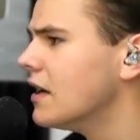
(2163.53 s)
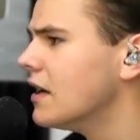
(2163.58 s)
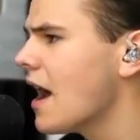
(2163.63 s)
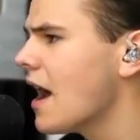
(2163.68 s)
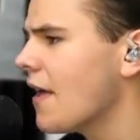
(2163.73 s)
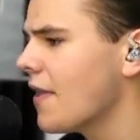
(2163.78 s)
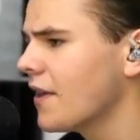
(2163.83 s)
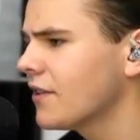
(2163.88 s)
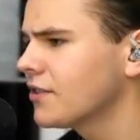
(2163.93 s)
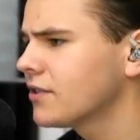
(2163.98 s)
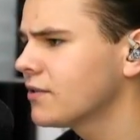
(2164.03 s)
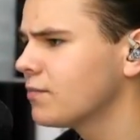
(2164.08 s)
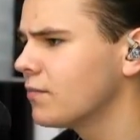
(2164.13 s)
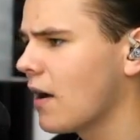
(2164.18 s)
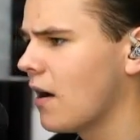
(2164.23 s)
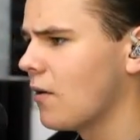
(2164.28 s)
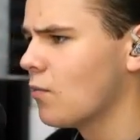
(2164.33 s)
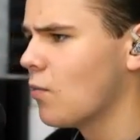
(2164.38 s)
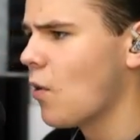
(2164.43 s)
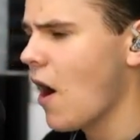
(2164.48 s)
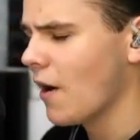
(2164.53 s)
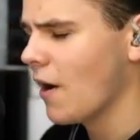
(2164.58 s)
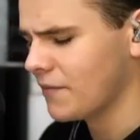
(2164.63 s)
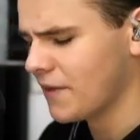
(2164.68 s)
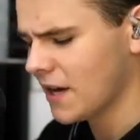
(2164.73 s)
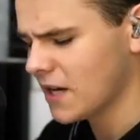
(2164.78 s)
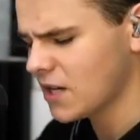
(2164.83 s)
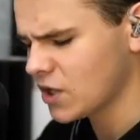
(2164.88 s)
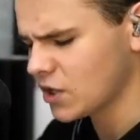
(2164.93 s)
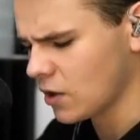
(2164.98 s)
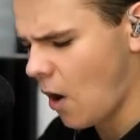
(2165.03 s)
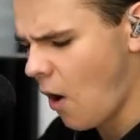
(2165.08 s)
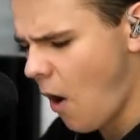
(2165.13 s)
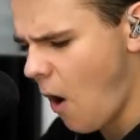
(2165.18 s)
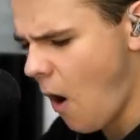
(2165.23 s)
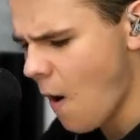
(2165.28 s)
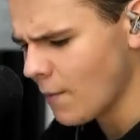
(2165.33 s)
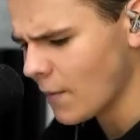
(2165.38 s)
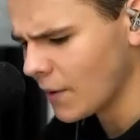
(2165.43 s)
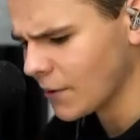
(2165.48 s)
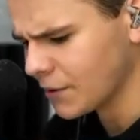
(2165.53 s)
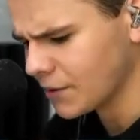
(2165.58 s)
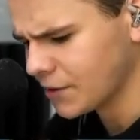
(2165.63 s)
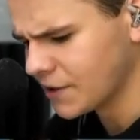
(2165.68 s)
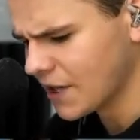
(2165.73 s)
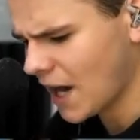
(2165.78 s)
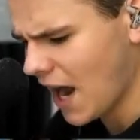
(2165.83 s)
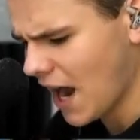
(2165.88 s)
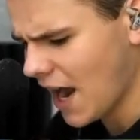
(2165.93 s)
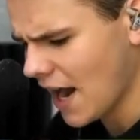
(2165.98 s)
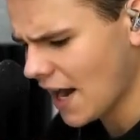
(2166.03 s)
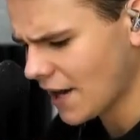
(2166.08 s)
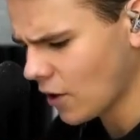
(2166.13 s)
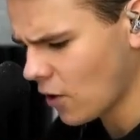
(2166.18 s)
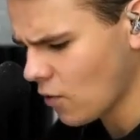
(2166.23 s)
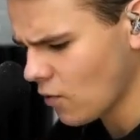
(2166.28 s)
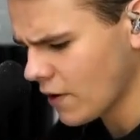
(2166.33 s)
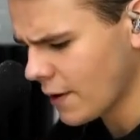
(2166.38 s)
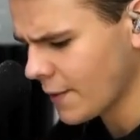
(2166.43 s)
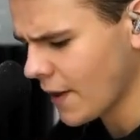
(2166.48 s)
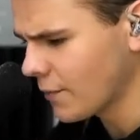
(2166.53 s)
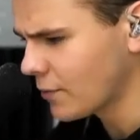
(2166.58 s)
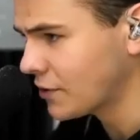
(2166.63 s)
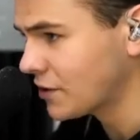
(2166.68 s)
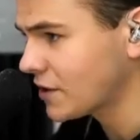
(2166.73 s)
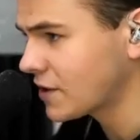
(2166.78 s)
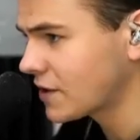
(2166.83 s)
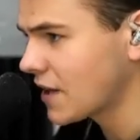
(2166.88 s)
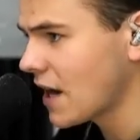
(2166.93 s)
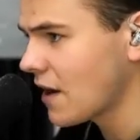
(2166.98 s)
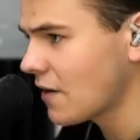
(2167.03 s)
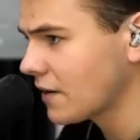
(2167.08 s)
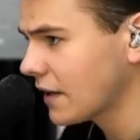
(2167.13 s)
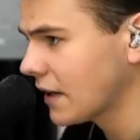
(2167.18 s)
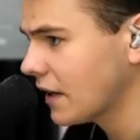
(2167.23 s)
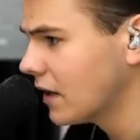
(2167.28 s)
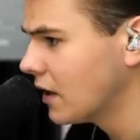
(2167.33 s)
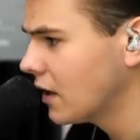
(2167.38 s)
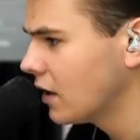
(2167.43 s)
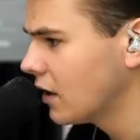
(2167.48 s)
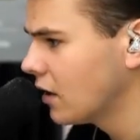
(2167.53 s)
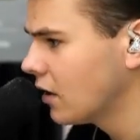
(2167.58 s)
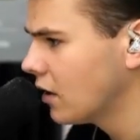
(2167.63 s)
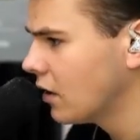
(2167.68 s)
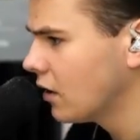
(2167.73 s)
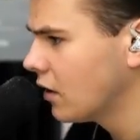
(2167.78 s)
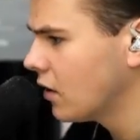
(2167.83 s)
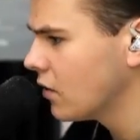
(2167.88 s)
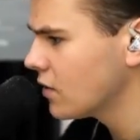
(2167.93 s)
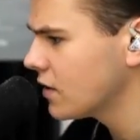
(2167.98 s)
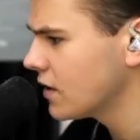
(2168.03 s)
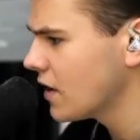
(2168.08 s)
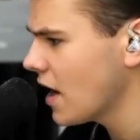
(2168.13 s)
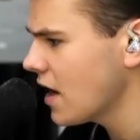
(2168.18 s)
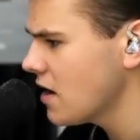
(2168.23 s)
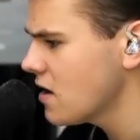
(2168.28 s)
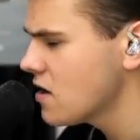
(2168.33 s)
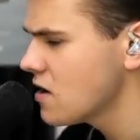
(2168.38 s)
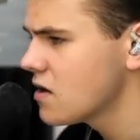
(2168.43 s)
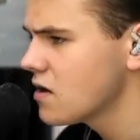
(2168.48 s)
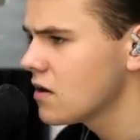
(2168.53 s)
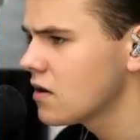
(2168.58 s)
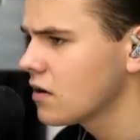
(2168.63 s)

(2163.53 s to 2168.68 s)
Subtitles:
Yeah, that's... Wow, that just almost died. Holy, that was scary. Okay.